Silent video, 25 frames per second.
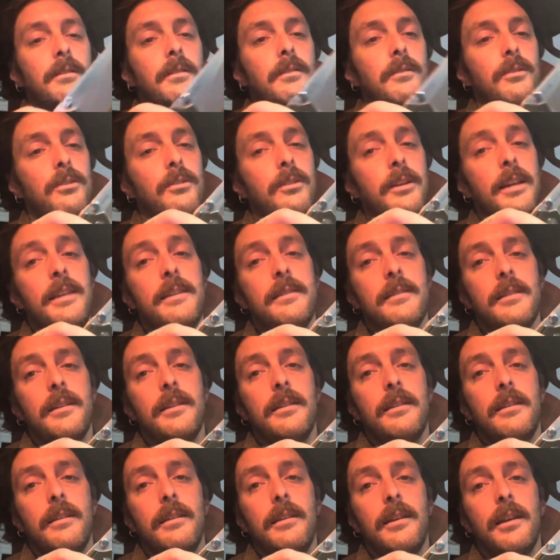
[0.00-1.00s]
Crazy.
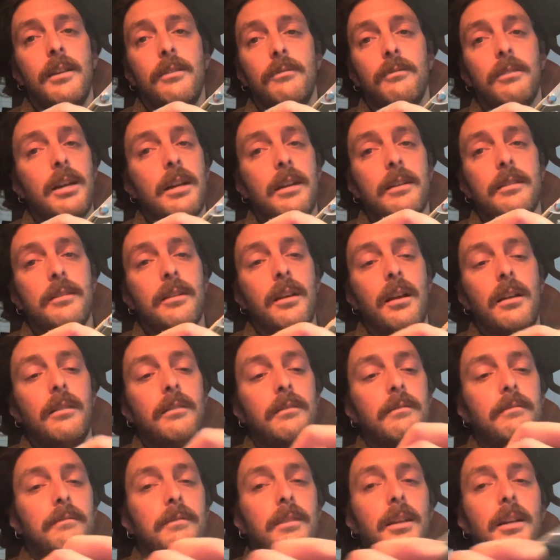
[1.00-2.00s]
And rock
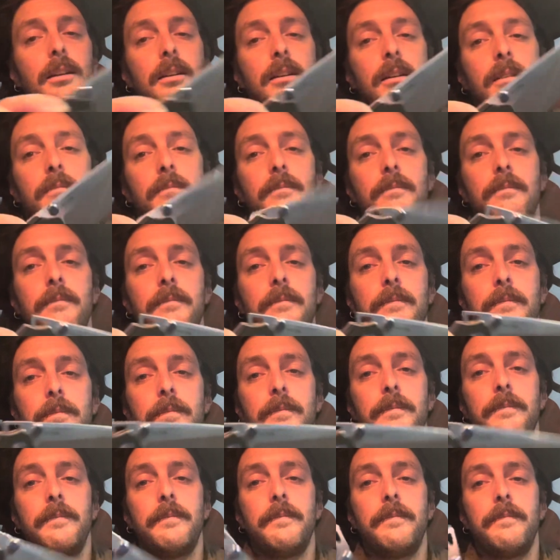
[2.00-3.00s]
solid lockup.
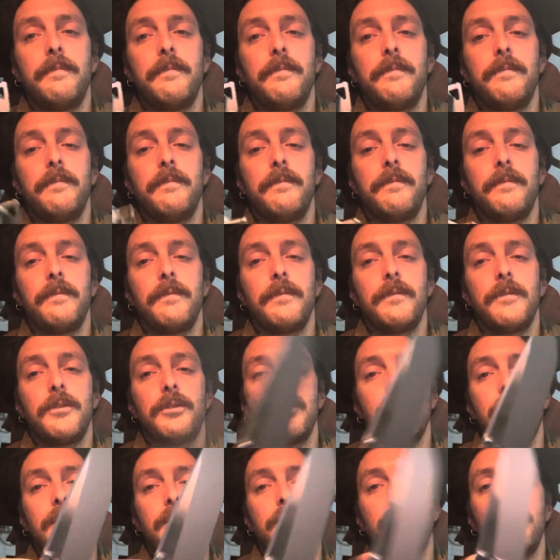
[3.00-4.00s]

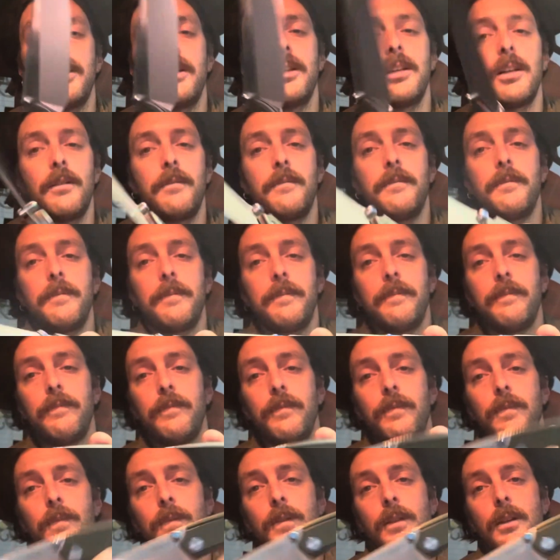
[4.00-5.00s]
So, there you go.
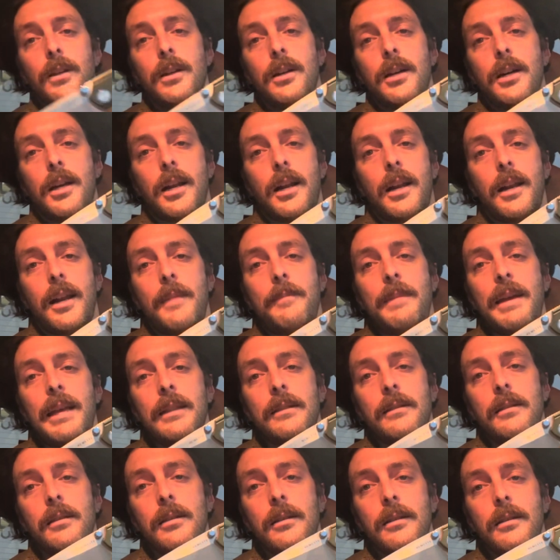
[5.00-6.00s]

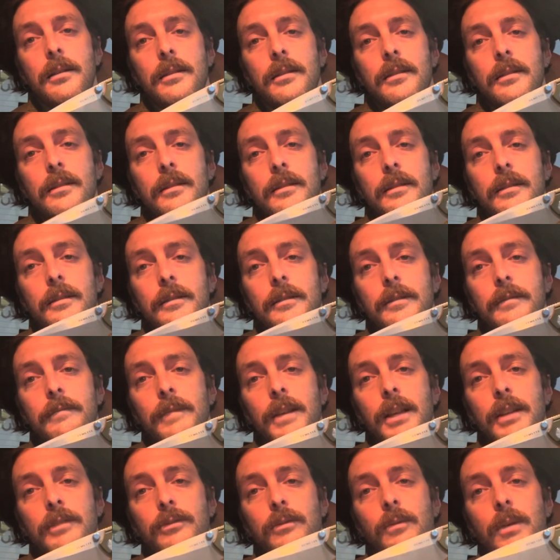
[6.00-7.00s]
Remette.
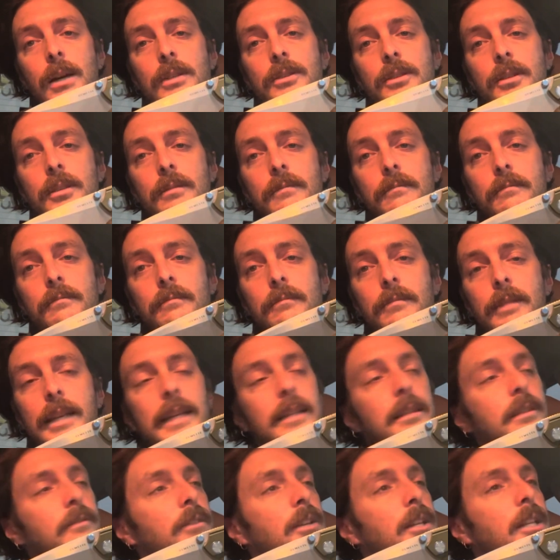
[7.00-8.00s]
Thanks for watching.
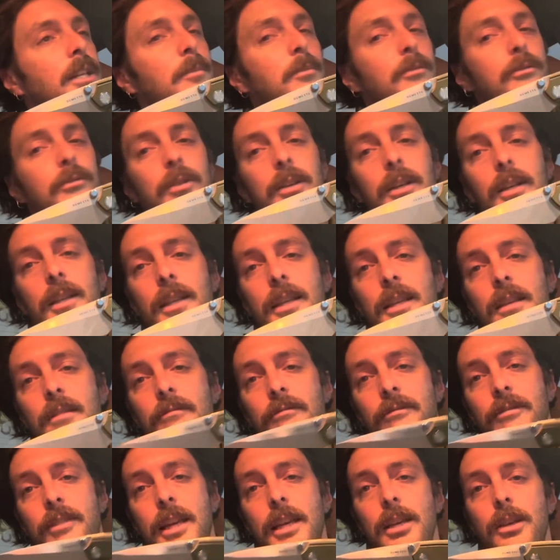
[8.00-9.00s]
Like the video before you leave.
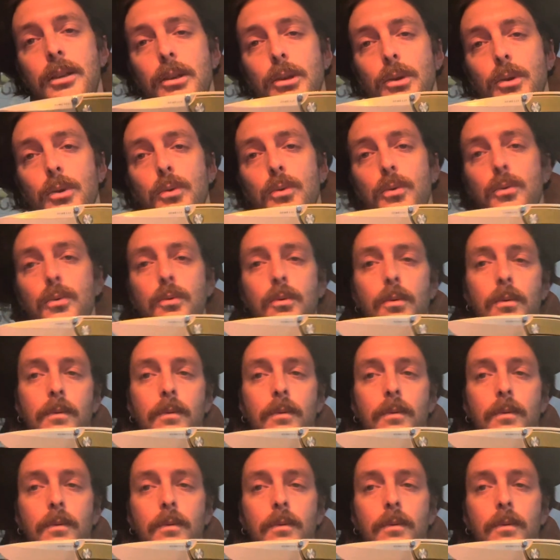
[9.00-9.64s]
Thank you.